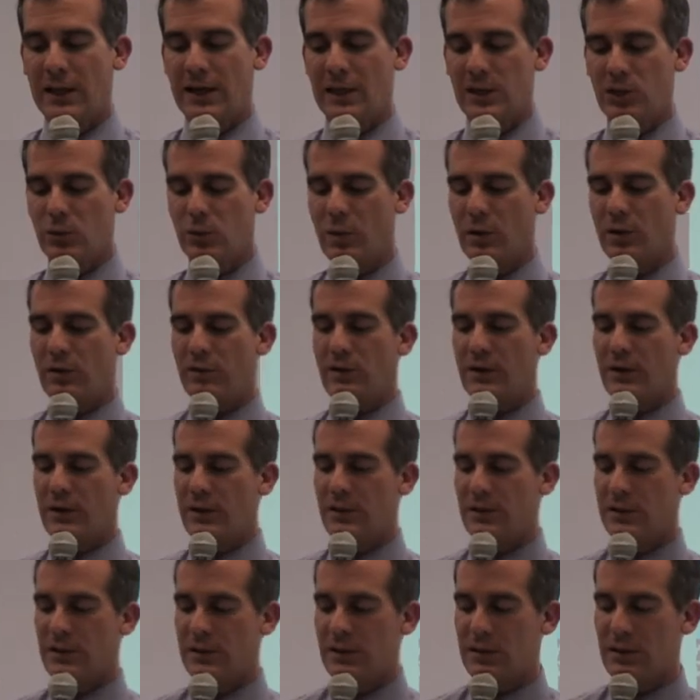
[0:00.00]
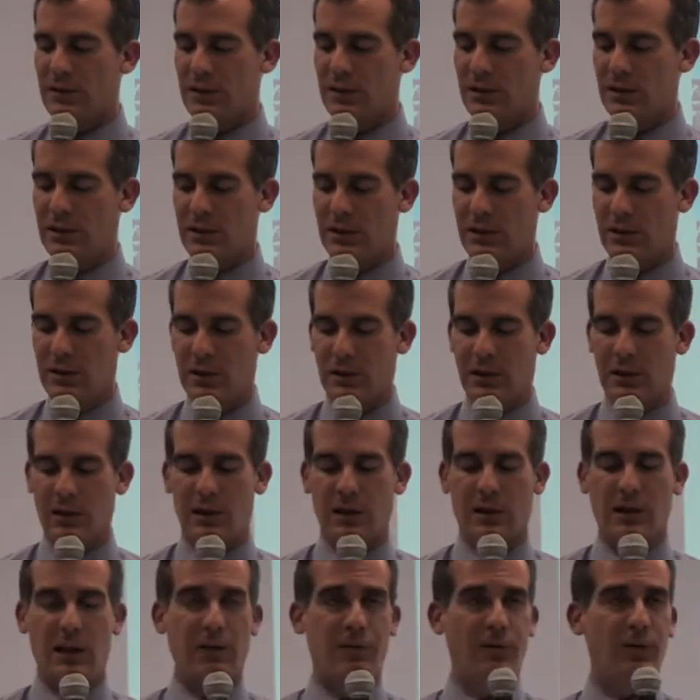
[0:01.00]
at each one of these,
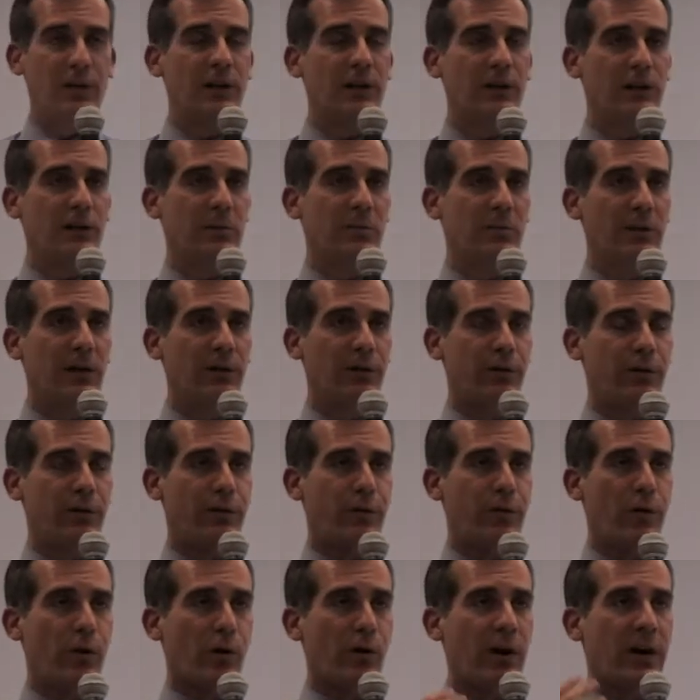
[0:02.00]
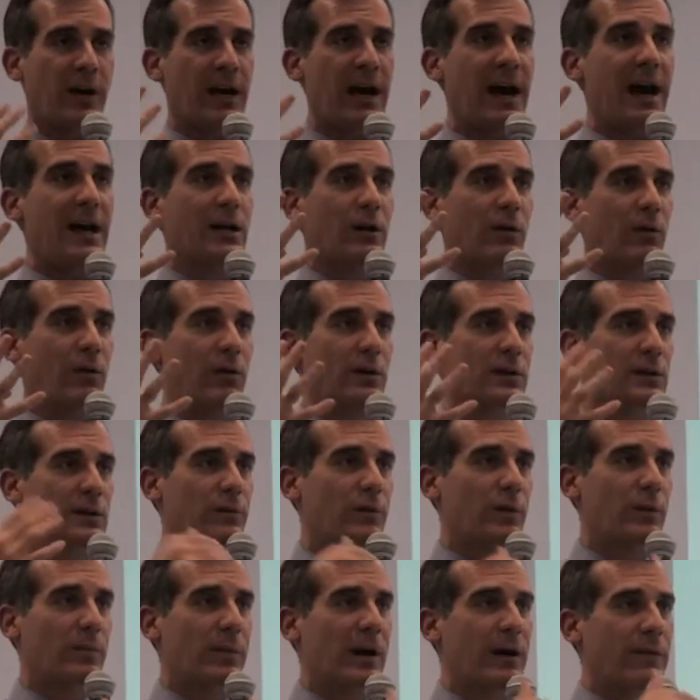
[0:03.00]
they fit into me four categories
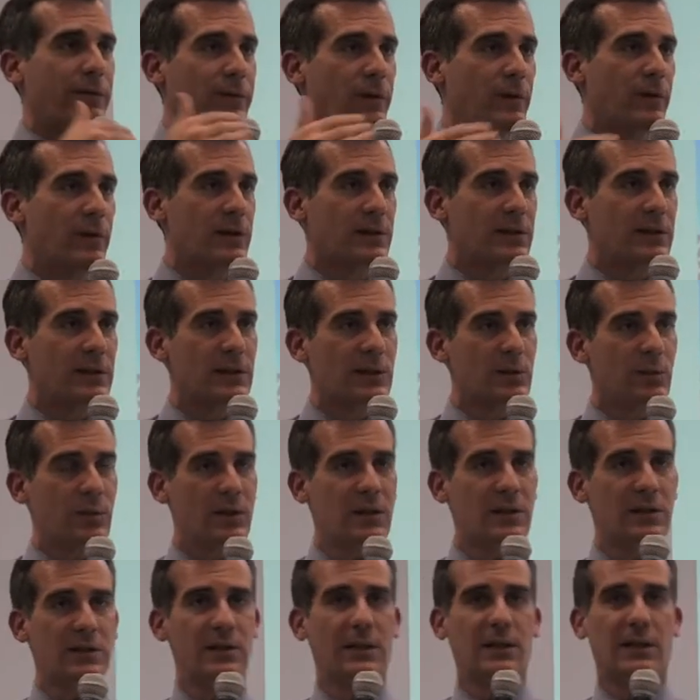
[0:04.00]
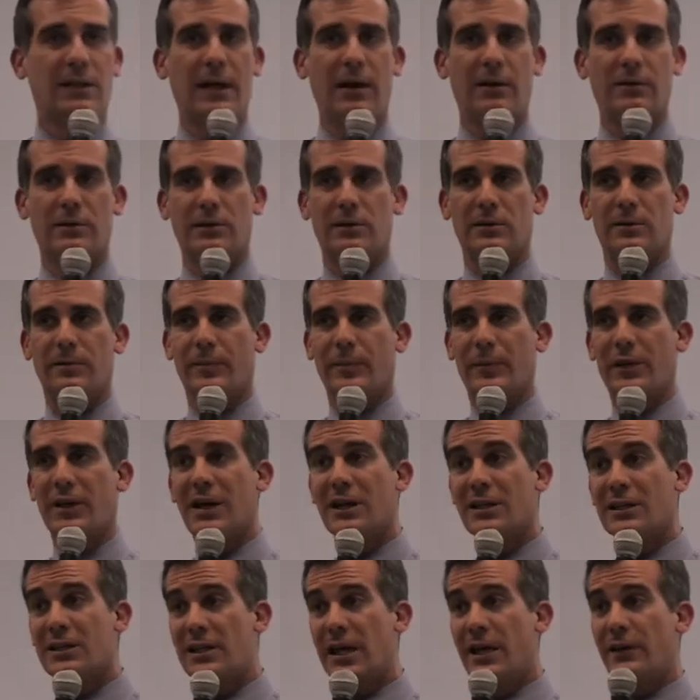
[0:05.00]
of what my focus is with the City Council.
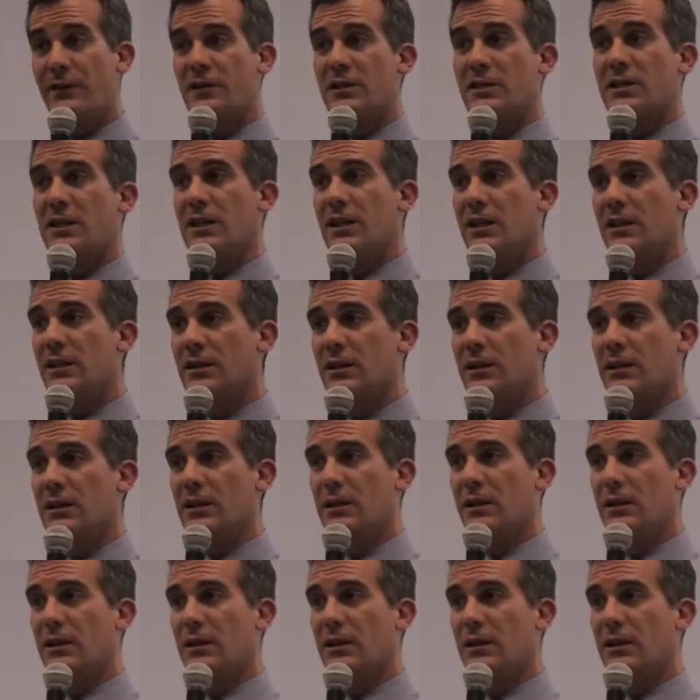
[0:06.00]
A safe city,